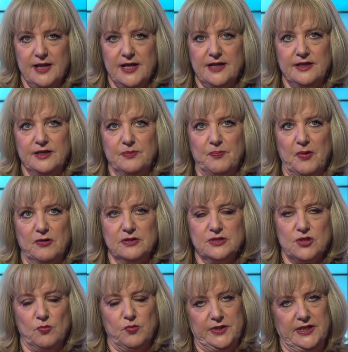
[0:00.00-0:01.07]
knitted a
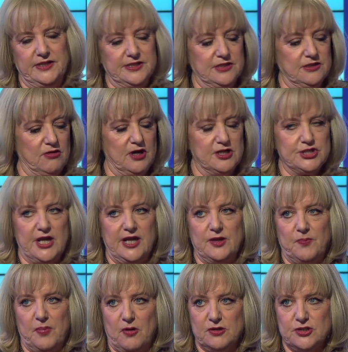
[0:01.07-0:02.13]
poncho, knitted, crocheted
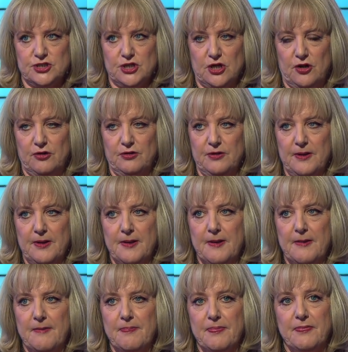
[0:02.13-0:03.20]
a poncho.
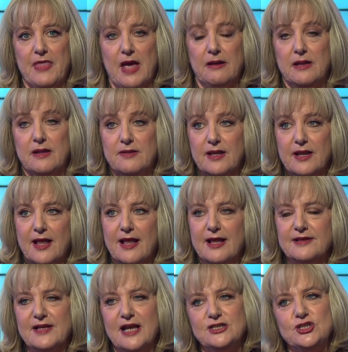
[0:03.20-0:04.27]
But,
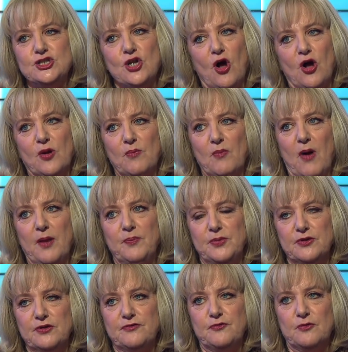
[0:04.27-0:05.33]
and John, my
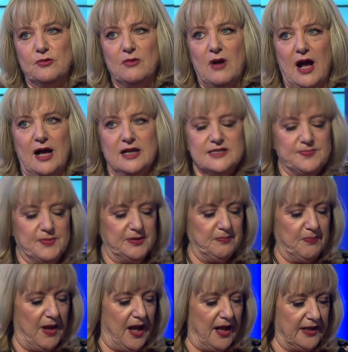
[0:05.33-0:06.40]
beautiful husband,
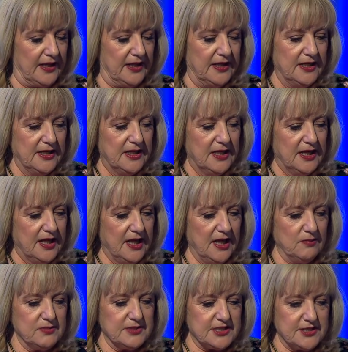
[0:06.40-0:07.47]
partner,
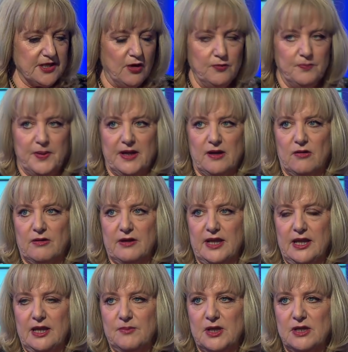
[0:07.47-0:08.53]
it was so big on
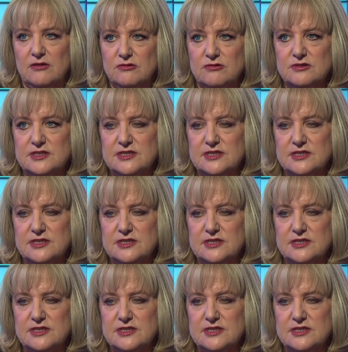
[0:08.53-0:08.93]
him, it looked